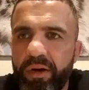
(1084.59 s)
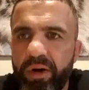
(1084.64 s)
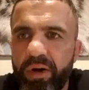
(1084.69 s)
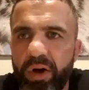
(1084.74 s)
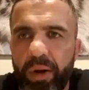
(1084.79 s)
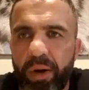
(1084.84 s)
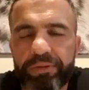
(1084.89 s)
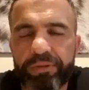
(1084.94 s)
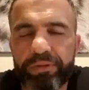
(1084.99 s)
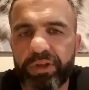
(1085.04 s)

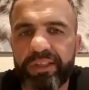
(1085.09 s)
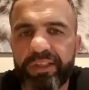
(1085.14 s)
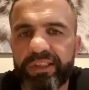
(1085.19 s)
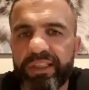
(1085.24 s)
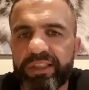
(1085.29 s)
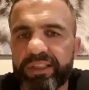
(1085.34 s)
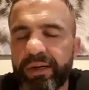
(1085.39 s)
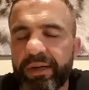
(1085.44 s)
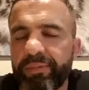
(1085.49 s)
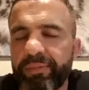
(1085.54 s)

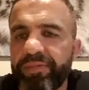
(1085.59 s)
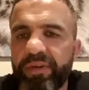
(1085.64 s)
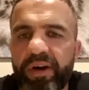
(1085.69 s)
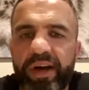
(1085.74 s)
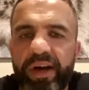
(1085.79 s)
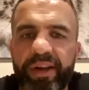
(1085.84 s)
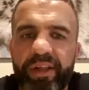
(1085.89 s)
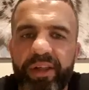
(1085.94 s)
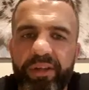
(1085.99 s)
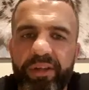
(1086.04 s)
opportunities come
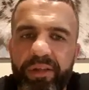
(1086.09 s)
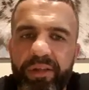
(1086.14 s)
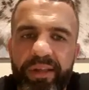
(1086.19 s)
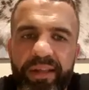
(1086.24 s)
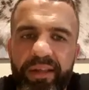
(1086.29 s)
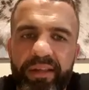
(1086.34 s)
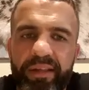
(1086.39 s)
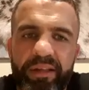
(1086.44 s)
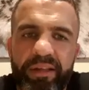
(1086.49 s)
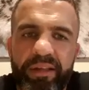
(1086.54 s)
flying at you.
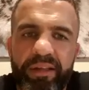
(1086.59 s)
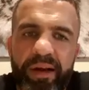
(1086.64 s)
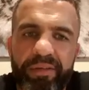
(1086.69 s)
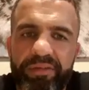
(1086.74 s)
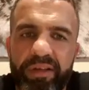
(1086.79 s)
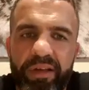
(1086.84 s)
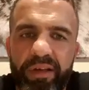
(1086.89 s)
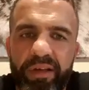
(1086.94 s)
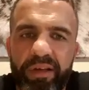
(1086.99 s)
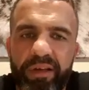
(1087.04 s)
You don't have
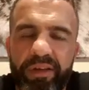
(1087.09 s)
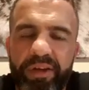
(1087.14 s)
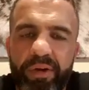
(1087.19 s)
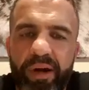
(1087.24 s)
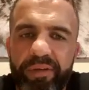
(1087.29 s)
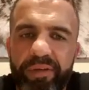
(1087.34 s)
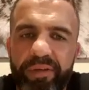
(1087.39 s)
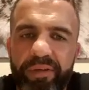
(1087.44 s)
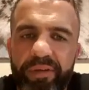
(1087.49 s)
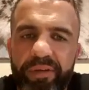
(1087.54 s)
to
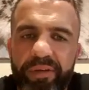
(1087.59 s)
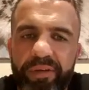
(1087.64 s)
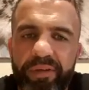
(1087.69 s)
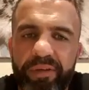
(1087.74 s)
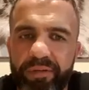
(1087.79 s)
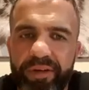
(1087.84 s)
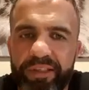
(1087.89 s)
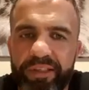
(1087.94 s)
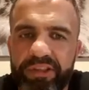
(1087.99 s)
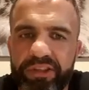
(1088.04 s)
take any
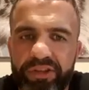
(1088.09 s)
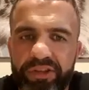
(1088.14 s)
risks.